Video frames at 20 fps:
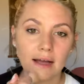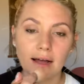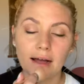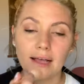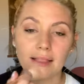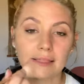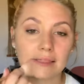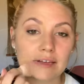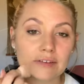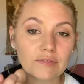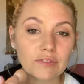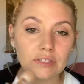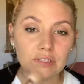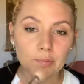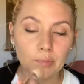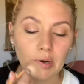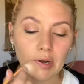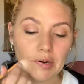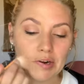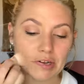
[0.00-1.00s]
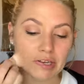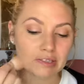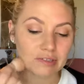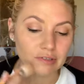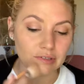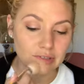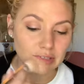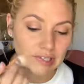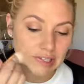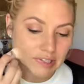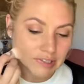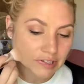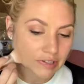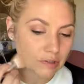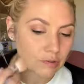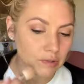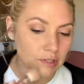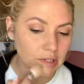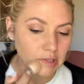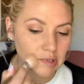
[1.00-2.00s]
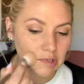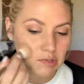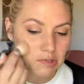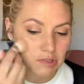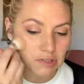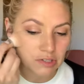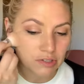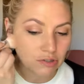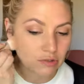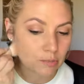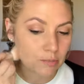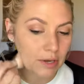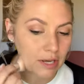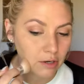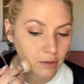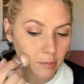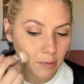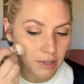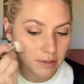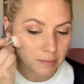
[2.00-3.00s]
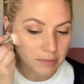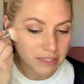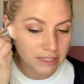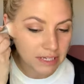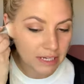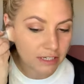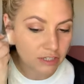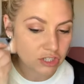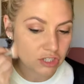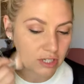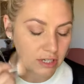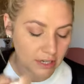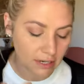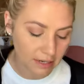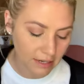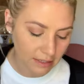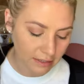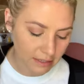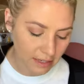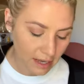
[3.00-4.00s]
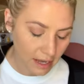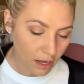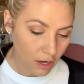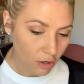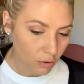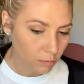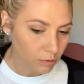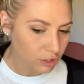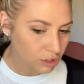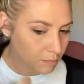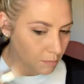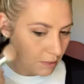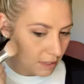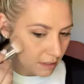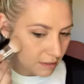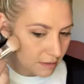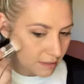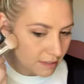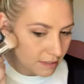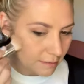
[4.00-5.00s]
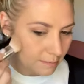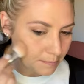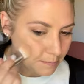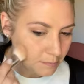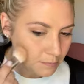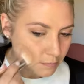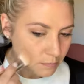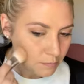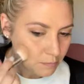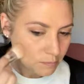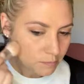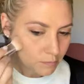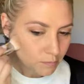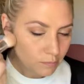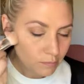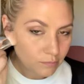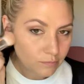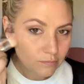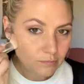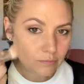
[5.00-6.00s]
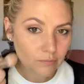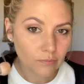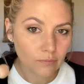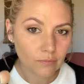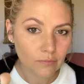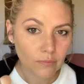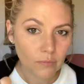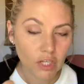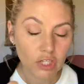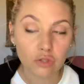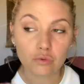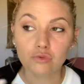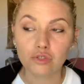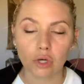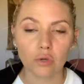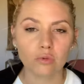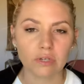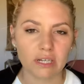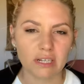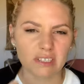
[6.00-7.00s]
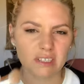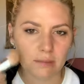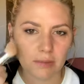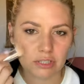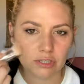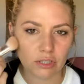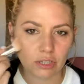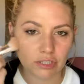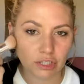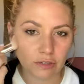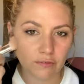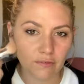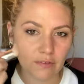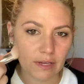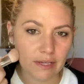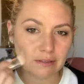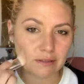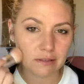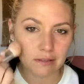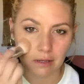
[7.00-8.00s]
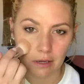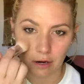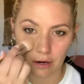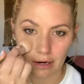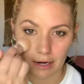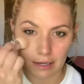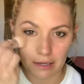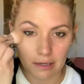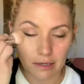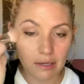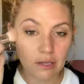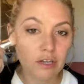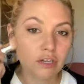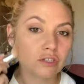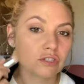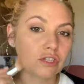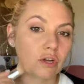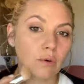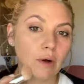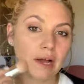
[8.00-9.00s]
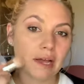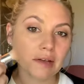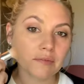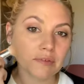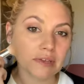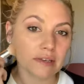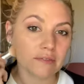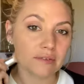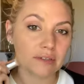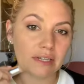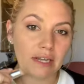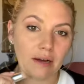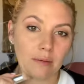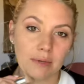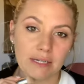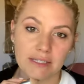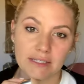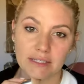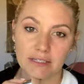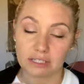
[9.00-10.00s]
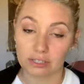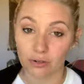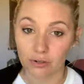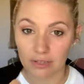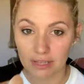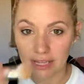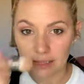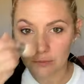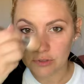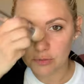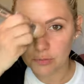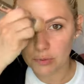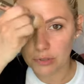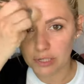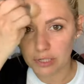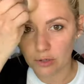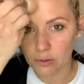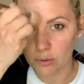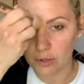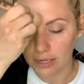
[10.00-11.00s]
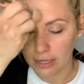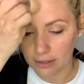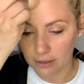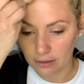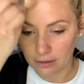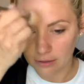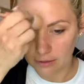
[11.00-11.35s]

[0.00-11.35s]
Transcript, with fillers: I love this product because there's less ingredients. There's better pigmentation in it, which means you don't need as much on your face. All right, so I have evened out my skin tone and that was pretty quick,